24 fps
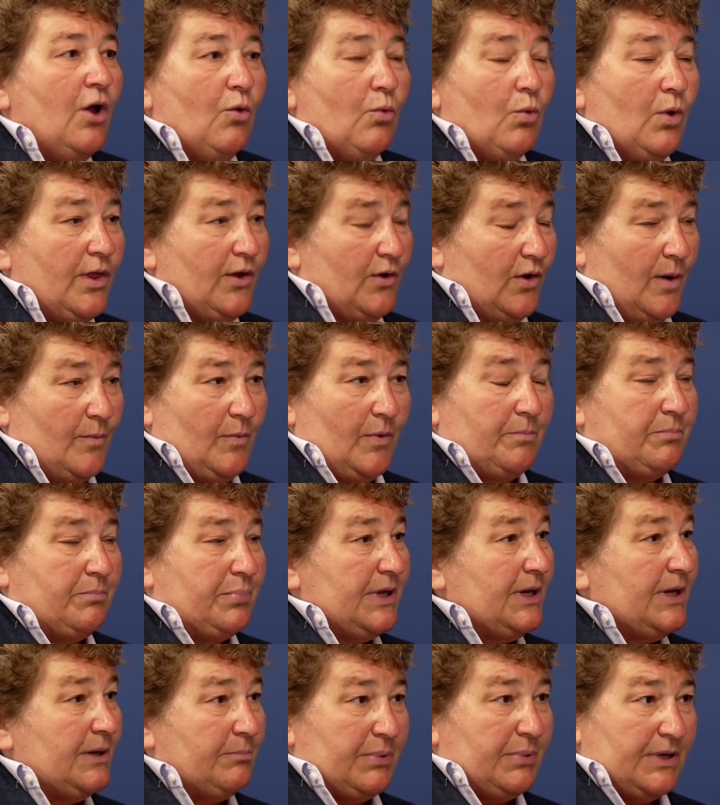whether I'm a
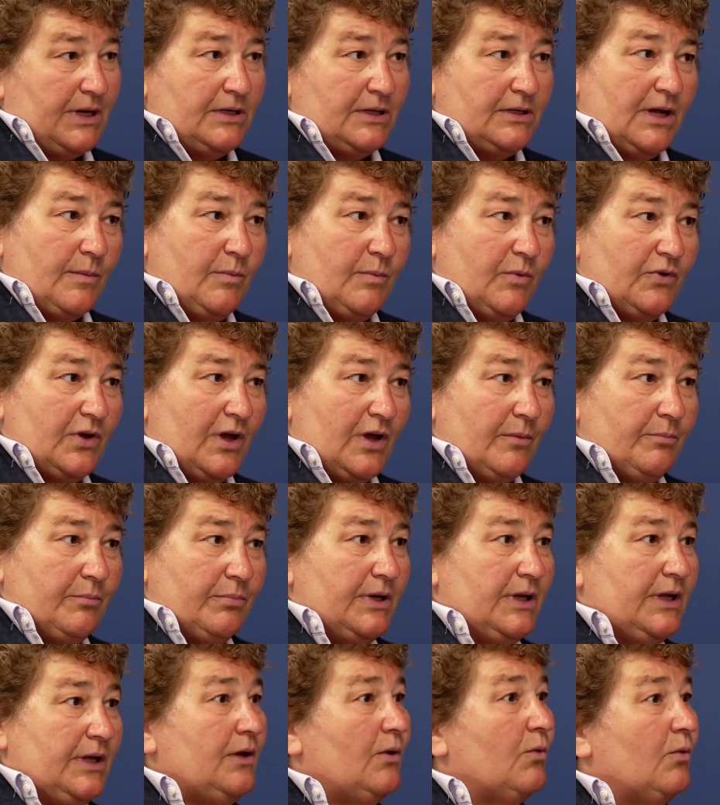B2B type of
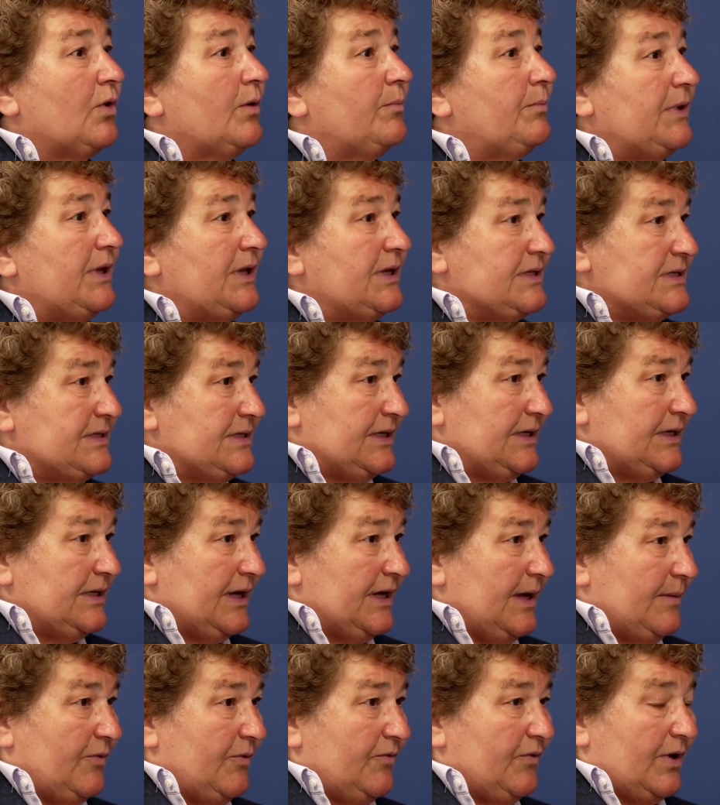company or a B2C
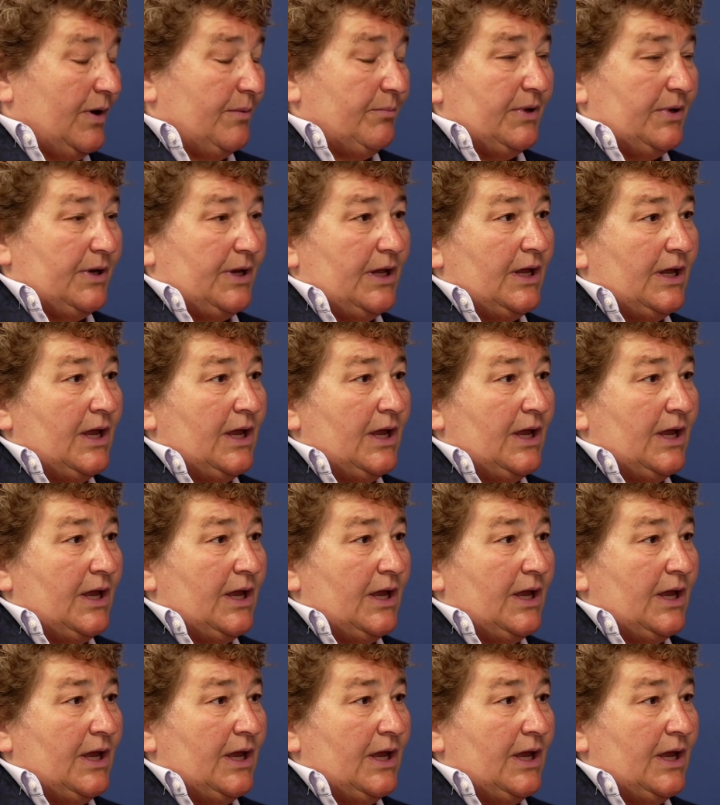type of company?